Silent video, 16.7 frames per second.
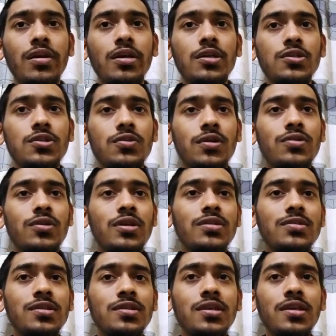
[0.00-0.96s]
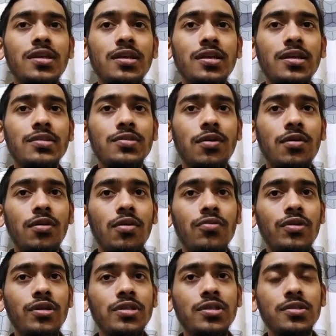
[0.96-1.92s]
So as you can see, it's
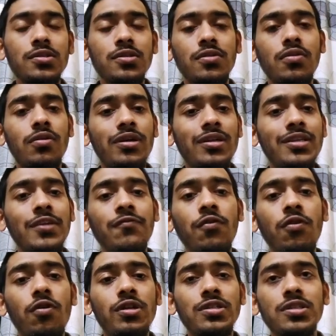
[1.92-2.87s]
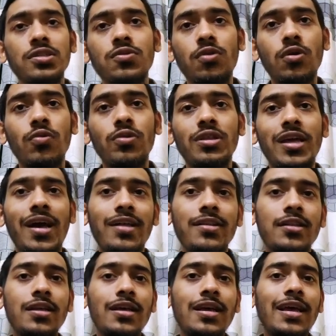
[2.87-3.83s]
already just in default, it's just going with
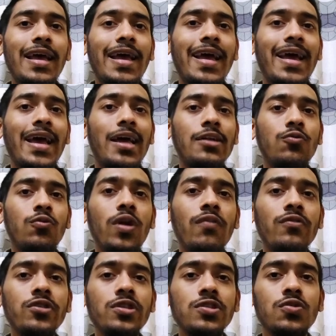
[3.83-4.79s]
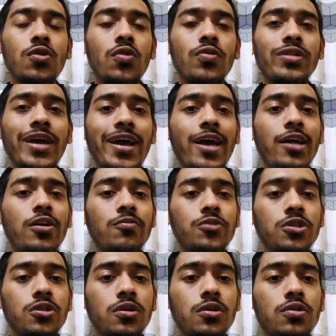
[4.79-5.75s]
that. And we have to just go with the add
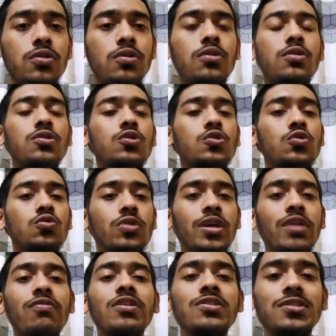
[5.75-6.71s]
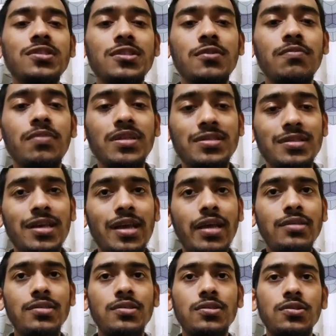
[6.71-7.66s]
option to give the system
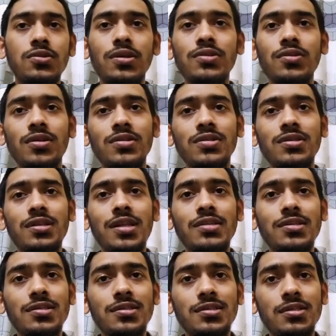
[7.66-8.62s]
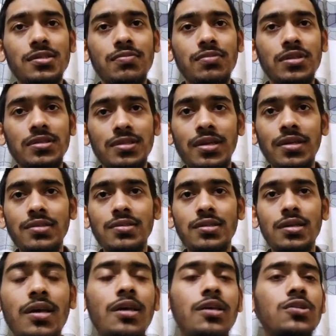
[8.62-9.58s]
message. So as you can see, that's a system message.
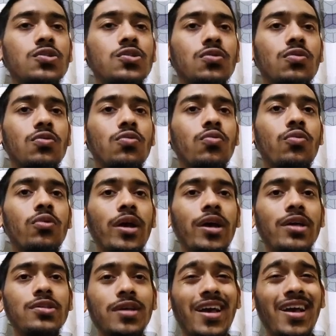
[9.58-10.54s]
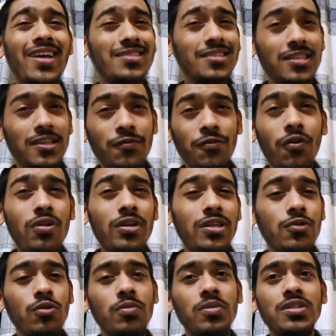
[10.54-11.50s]
So as a default, it
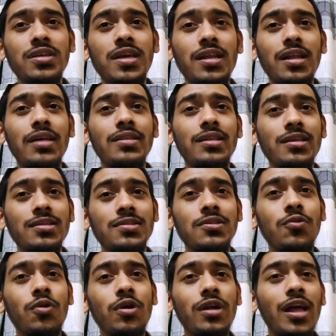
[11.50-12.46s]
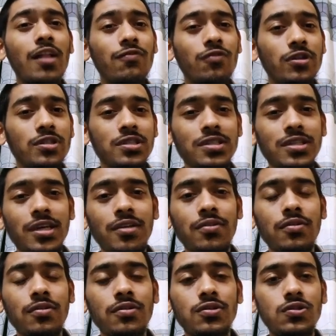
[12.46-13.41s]
will be set like this: you are a health
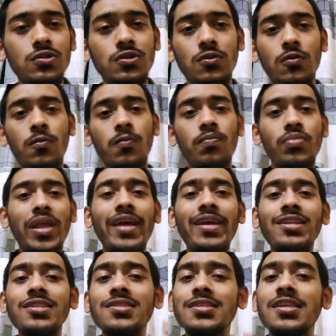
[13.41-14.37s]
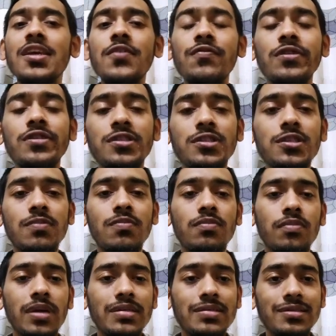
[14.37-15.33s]
assistant. So I can just give a
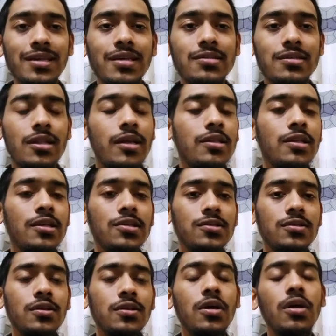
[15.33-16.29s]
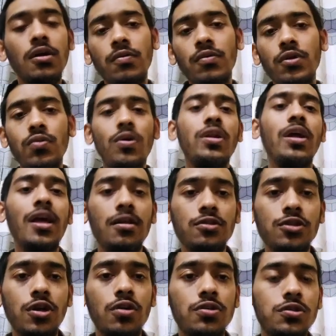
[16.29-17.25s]
system message like this: you are a
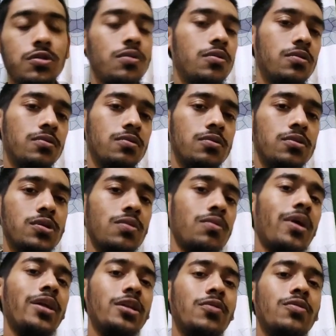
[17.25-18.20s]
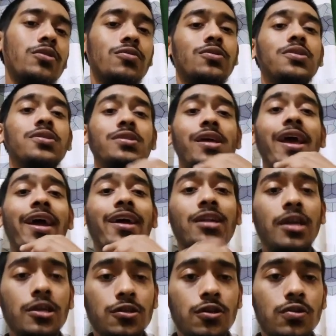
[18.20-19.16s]
doctor. So right now it will just act
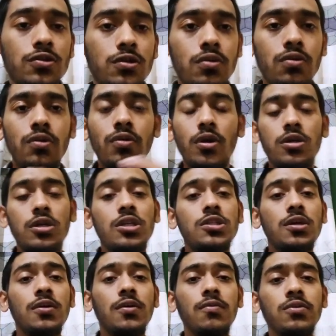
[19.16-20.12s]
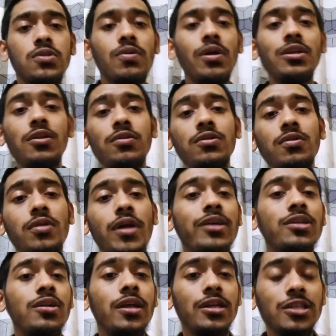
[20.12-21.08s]
like a doctor. You are a teacher. So right now it will
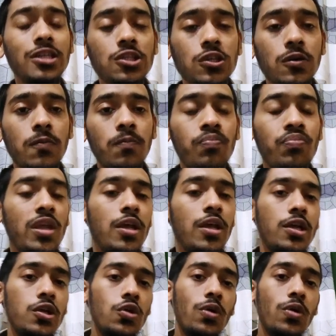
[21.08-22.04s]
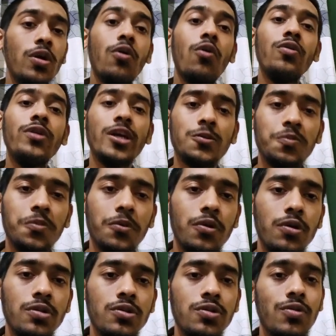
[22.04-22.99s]
act like a teacher. You are a code
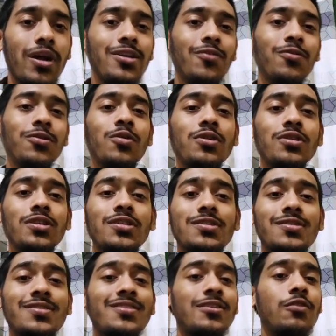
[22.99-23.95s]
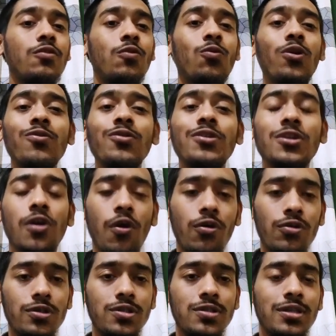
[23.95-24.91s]
expert. So right now it will just work with
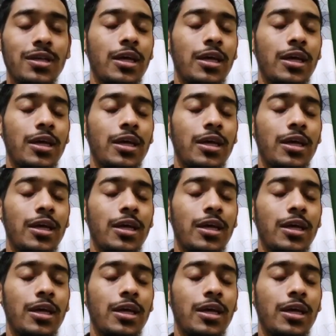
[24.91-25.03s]
codes.